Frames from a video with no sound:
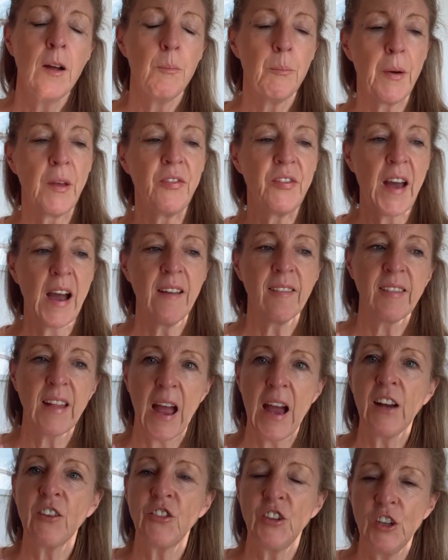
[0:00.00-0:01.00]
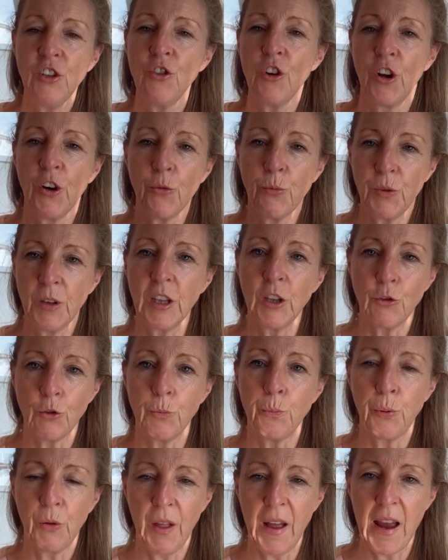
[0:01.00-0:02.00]
But that's actually not a really
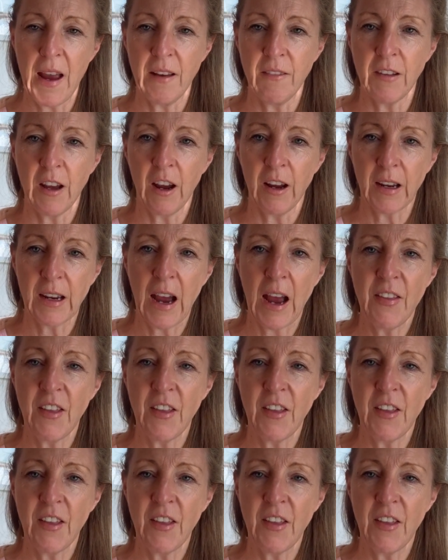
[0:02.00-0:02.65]
good plan, okay?